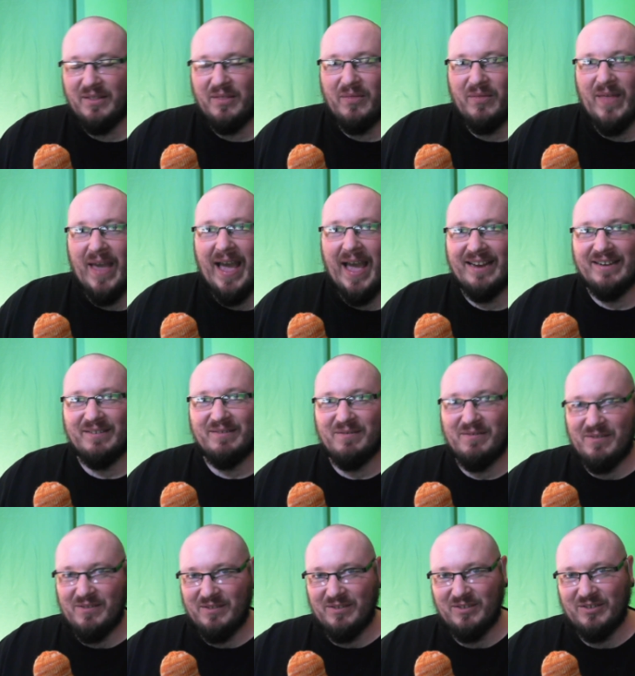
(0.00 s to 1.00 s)
that
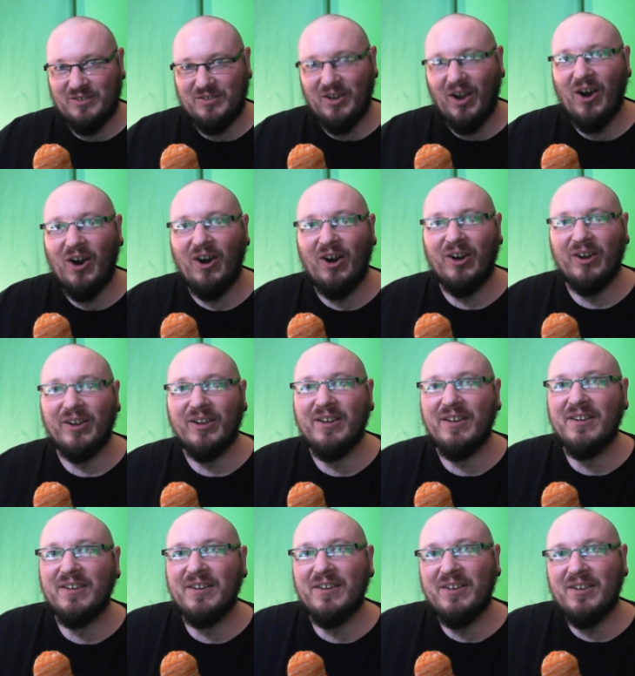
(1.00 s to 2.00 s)
song,
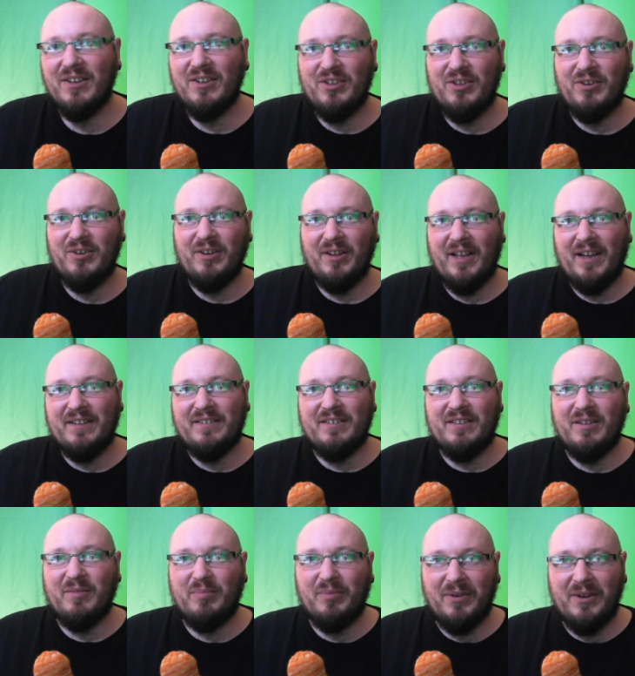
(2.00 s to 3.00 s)
utilizing
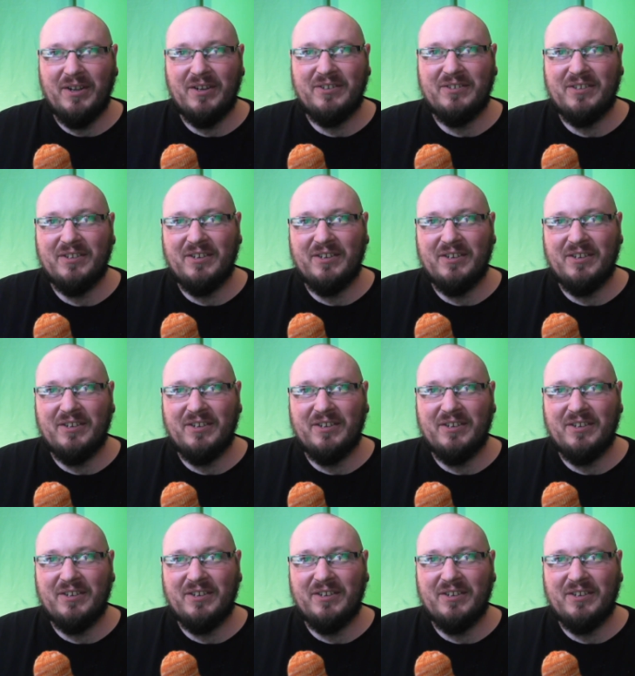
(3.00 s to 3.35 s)
the bridge,